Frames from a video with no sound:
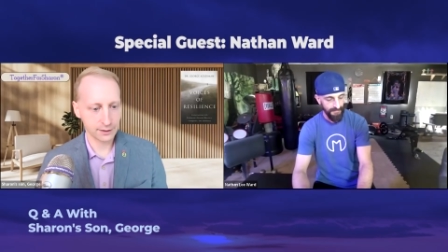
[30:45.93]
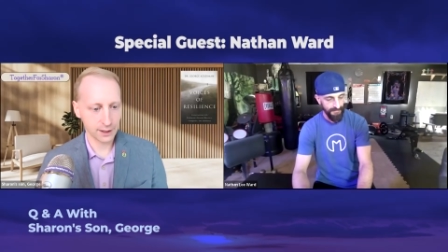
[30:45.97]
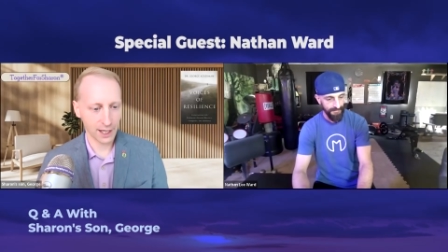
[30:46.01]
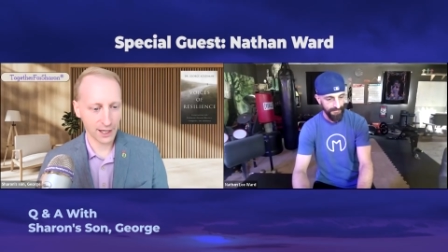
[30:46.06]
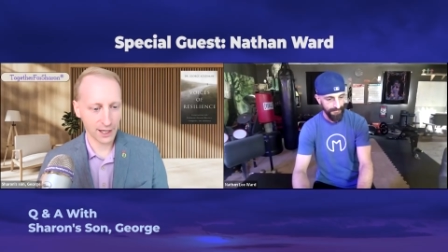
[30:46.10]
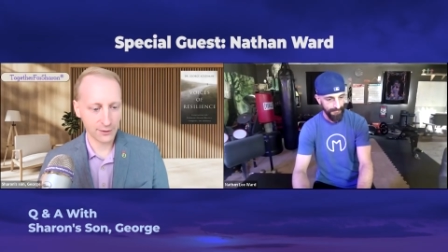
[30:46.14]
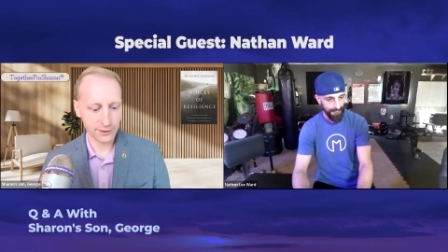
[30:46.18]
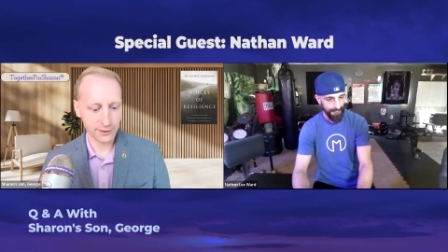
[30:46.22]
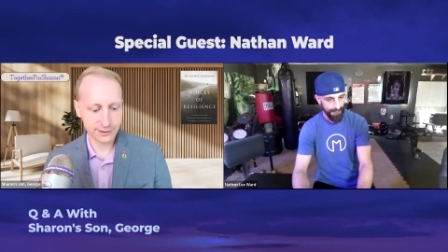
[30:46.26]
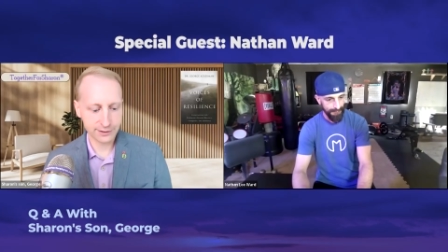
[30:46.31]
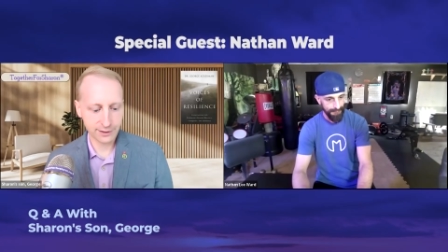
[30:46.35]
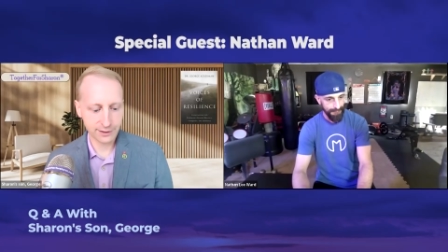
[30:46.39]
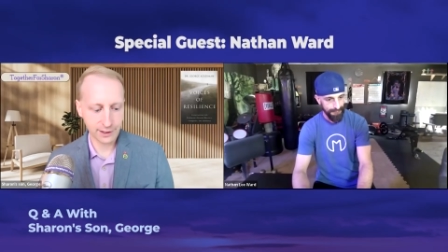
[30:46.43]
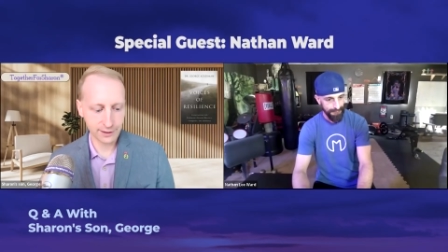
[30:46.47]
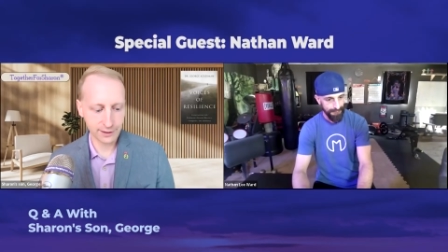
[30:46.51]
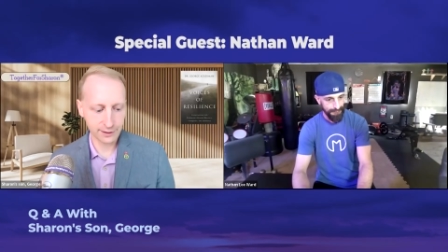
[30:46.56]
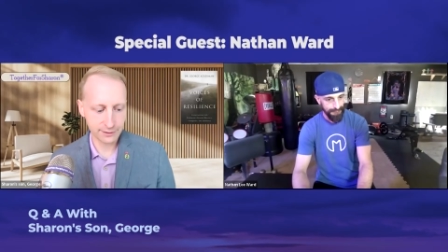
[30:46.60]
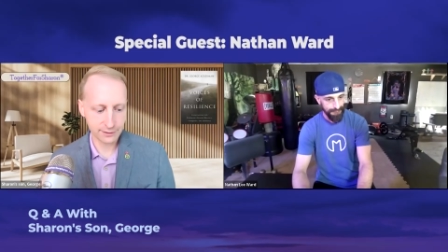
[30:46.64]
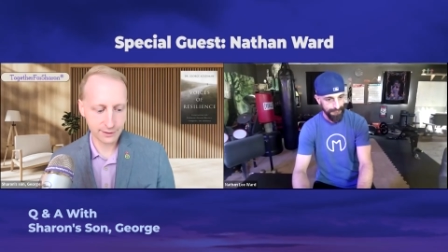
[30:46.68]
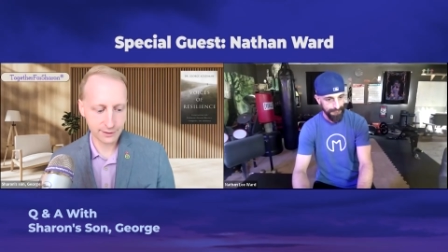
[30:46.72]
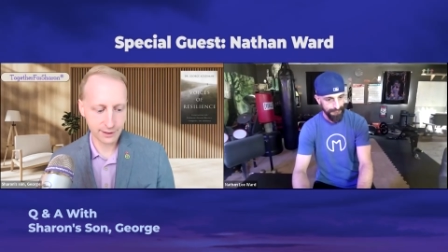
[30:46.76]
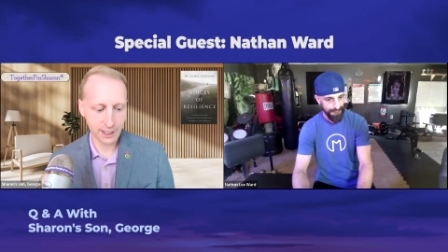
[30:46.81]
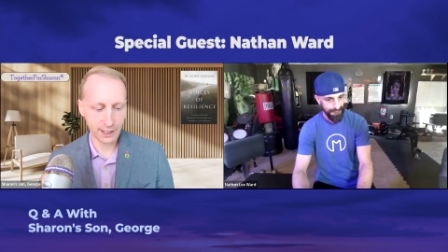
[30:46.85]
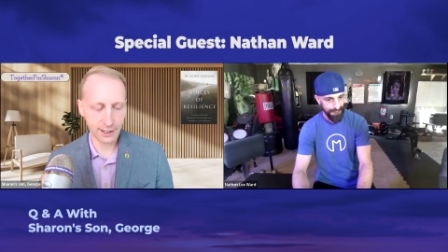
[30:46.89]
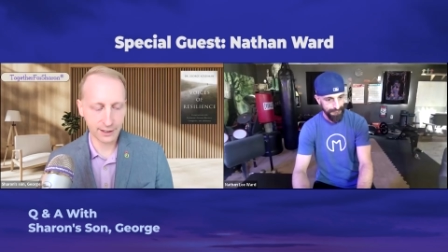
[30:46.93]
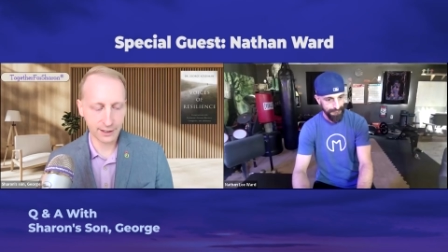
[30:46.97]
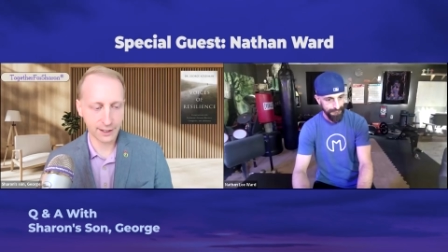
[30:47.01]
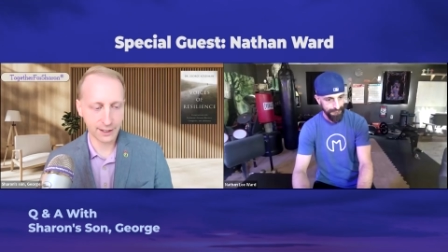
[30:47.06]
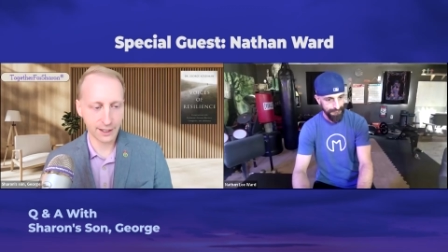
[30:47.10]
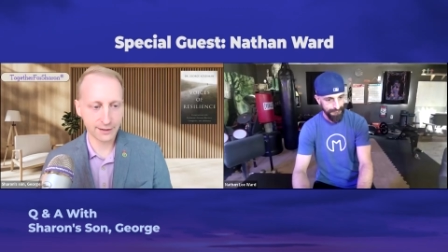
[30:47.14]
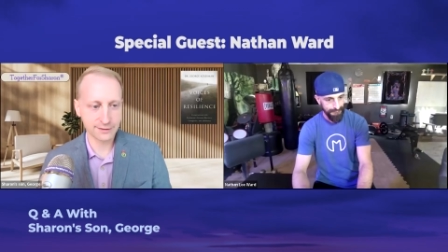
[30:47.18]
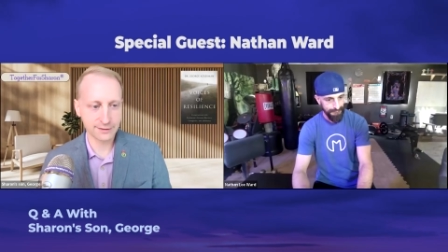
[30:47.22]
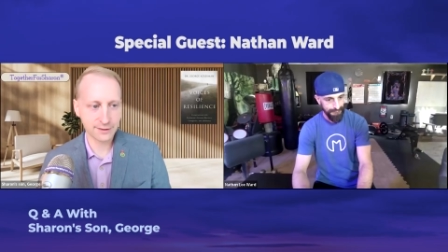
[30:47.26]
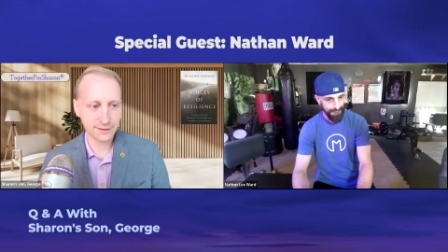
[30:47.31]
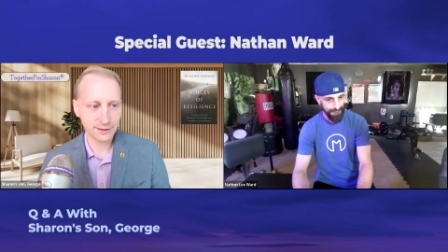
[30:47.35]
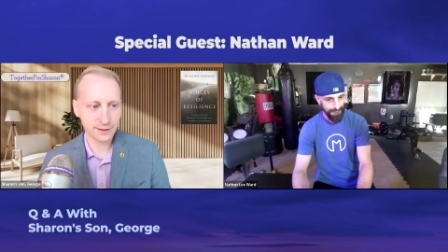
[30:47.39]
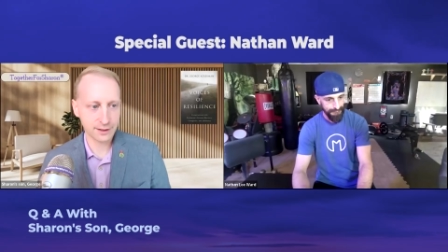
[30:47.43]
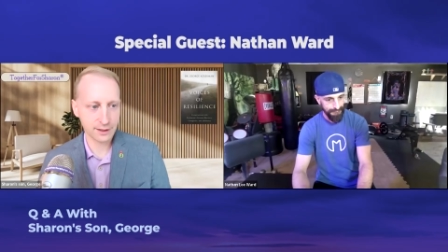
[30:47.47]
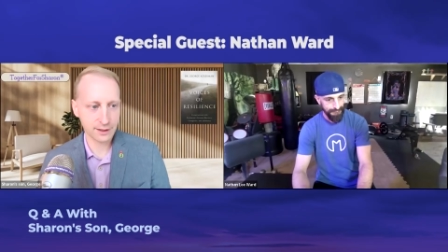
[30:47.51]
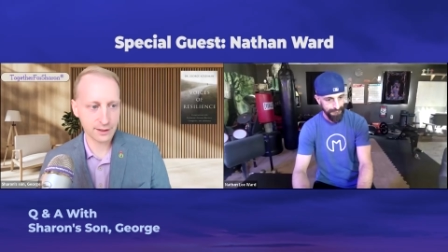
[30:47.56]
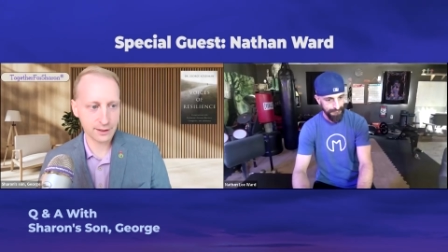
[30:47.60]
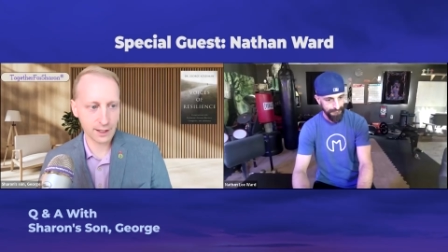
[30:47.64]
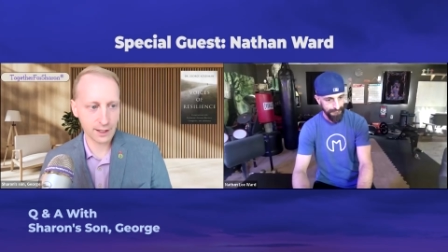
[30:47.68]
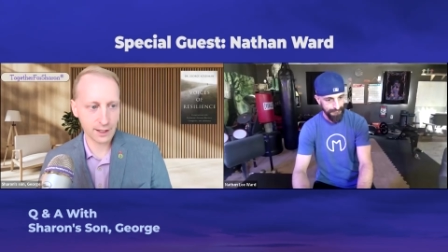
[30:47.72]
I always say this can't end today.